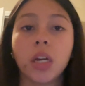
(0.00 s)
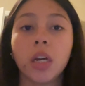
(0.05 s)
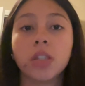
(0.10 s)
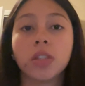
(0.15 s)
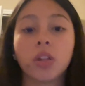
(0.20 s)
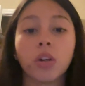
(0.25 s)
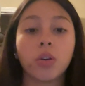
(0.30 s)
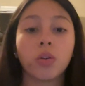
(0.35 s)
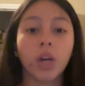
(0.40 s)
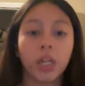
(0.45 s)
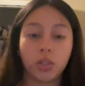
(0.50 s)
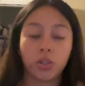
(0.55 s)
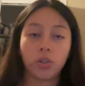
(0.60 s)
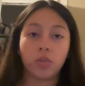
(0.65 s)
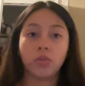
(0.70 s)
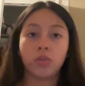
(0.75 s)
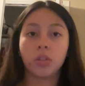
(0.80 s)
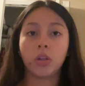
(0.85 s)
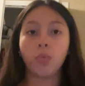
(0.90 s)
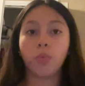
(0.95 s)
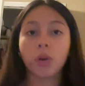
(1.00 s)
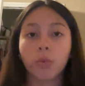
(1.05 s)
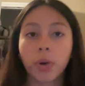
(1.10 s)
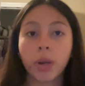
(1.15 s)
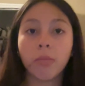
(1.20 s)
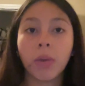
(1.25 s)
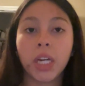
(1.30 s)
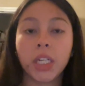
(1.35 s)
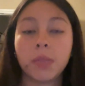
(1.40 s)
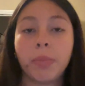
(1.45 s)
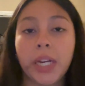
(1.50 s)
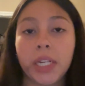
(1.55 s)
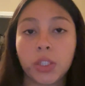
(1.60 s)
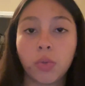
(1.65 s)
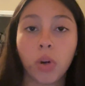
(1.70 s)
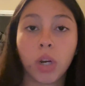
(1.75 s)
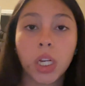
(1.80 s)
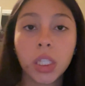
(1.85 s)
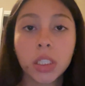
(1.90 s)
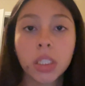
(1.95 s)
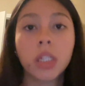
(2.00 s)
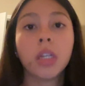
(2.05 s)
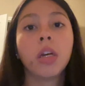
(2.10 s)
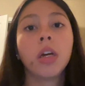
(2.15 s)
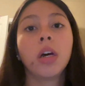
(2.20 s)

So I chose the 1 rep max back squat,